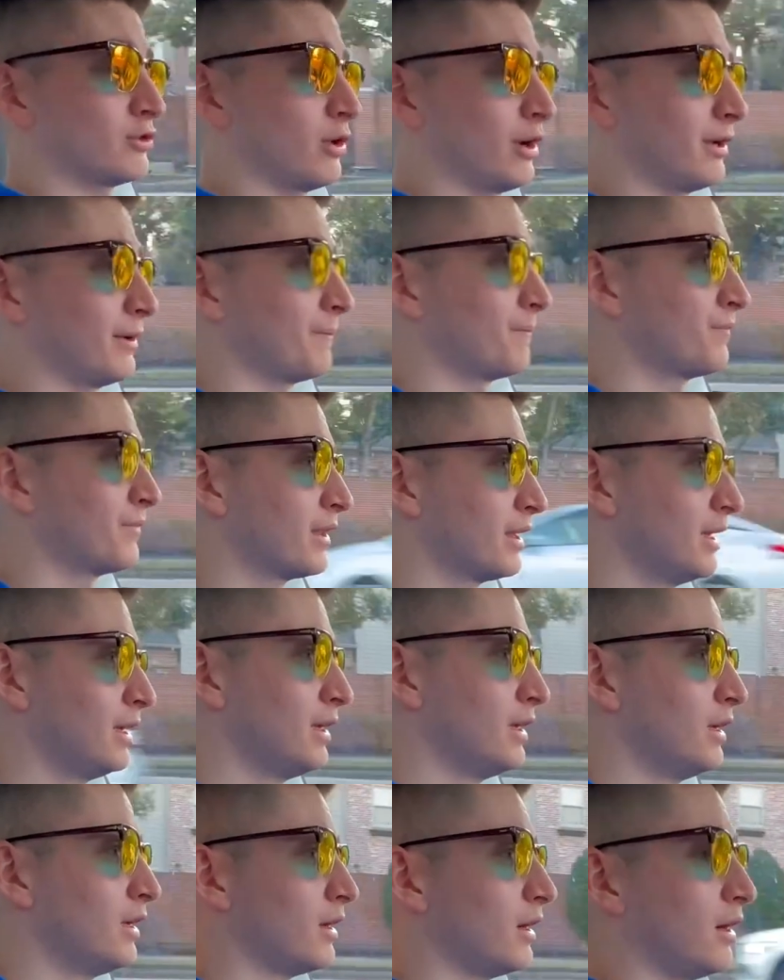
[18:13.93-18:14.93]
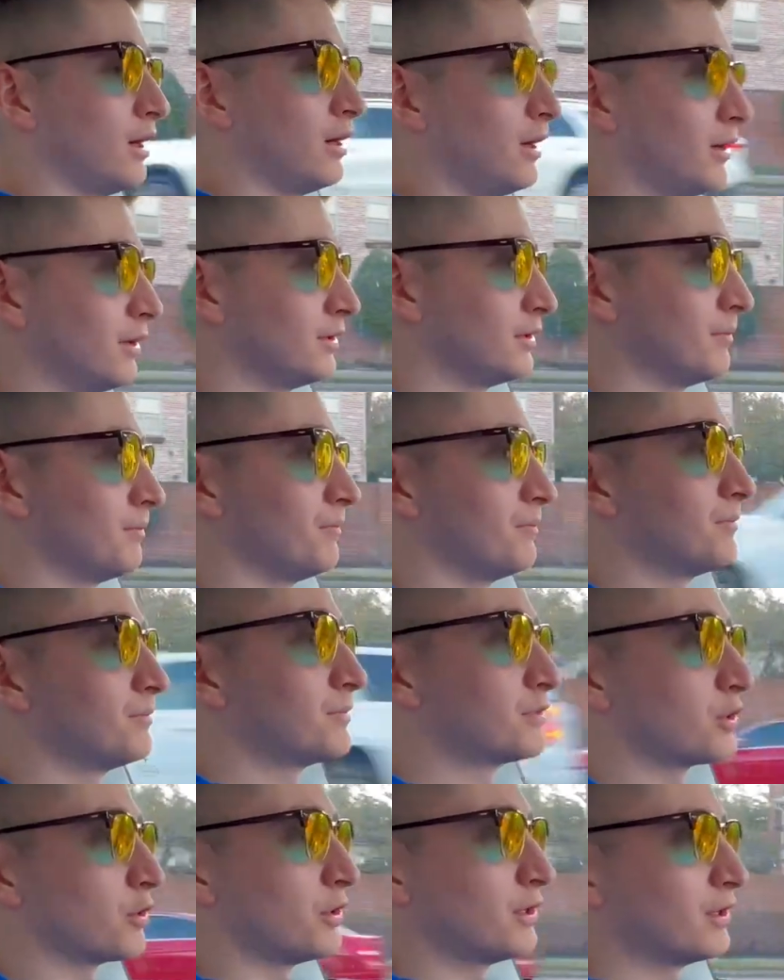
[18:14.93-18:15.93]
right?
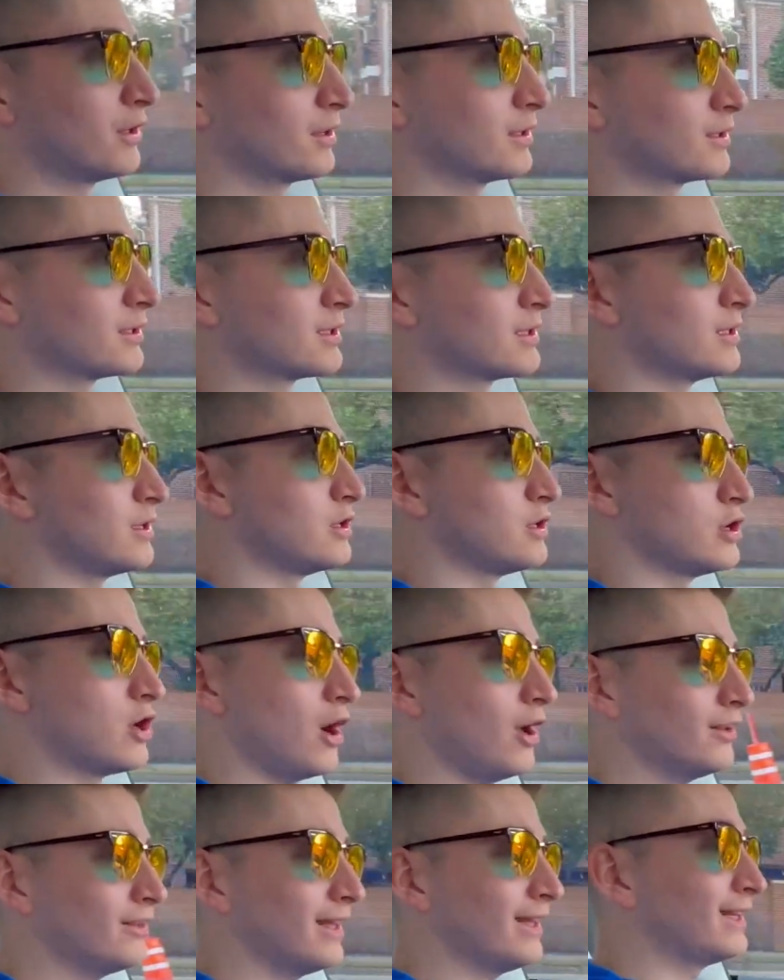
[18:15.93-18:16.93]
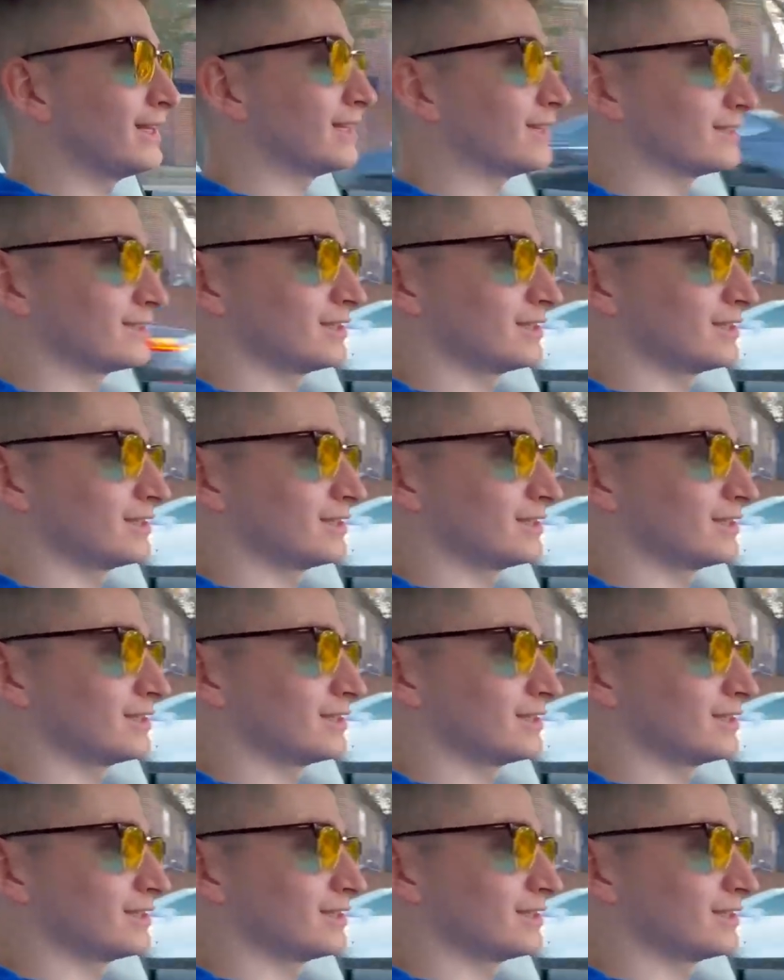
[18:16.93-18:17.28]
So here it's not letting us